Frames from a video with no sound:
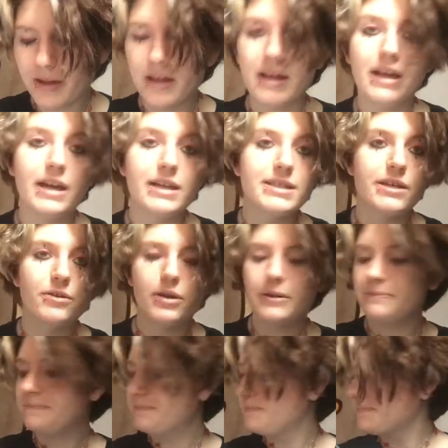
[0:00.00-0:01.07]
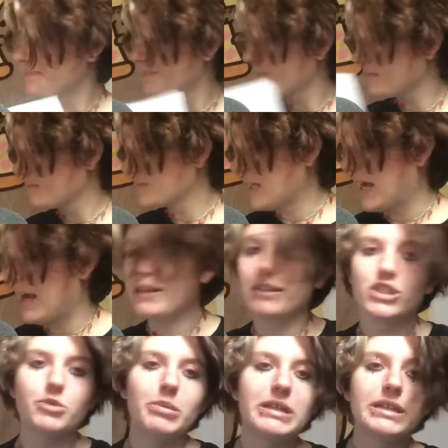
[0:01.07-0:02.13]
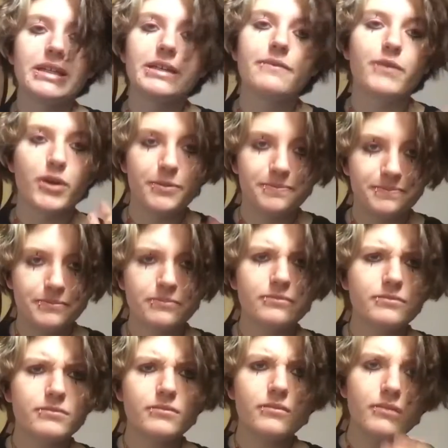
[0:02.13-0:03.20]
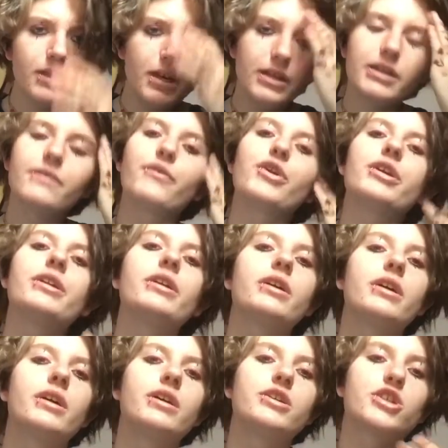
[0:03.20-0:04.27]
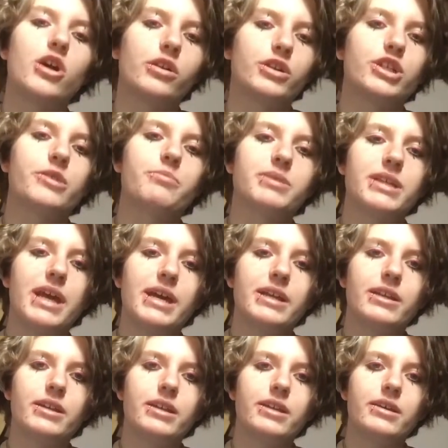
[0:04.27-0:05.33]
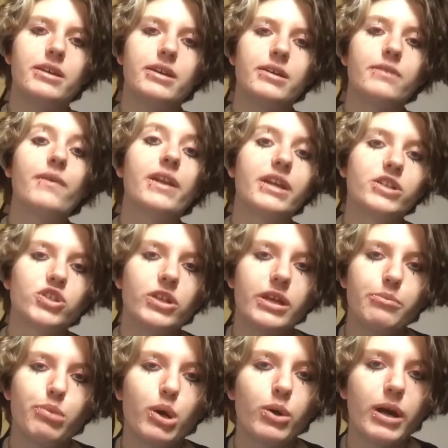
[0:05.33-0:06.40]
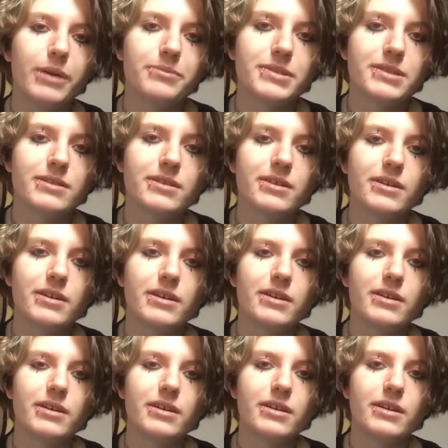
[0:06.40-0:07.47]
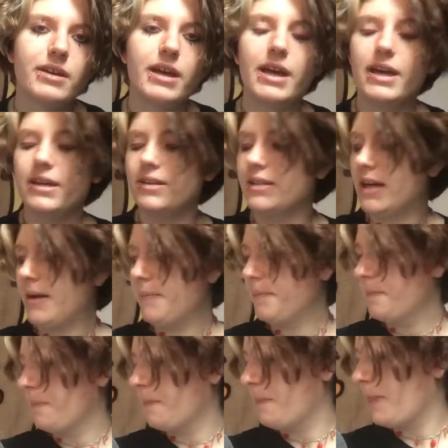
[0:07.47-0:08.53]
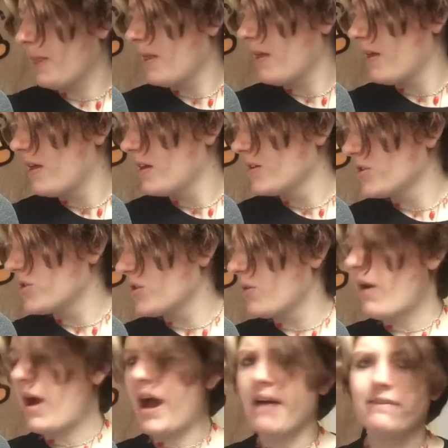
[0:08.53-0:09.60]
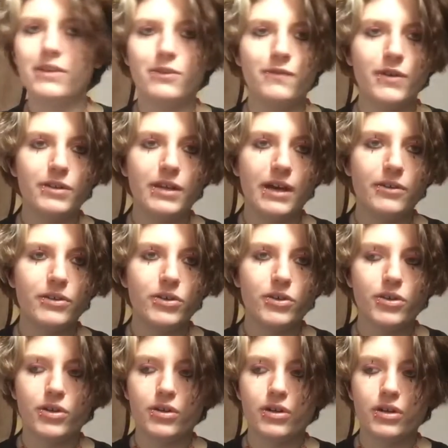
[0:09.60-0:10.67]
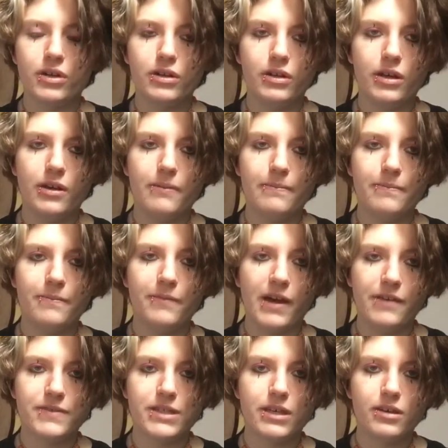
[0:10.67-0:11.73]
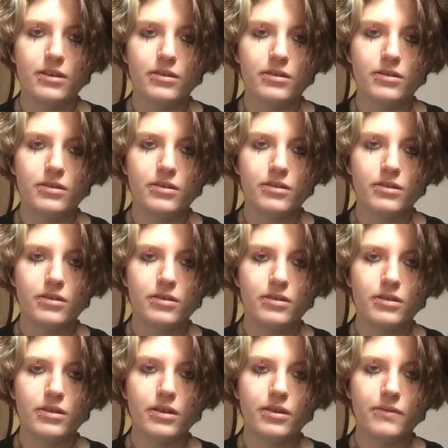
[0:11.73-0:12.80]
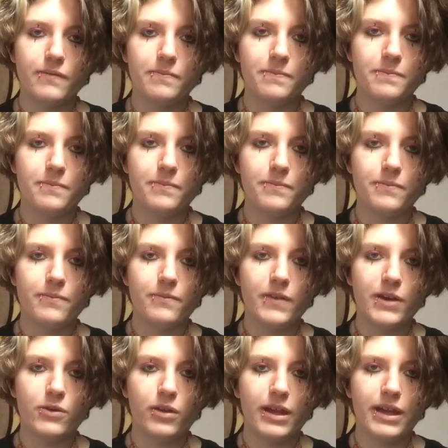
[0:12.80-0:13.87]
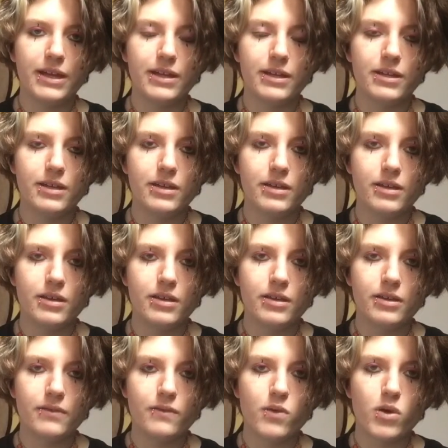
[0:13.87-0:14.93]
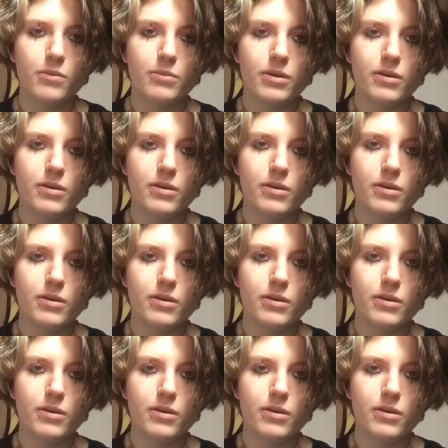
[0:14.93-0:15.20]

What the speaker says: etc. Eligibility for different scholarships and financial aid programs. Yeah. So have you filled out your FAFSA, the federal aid form?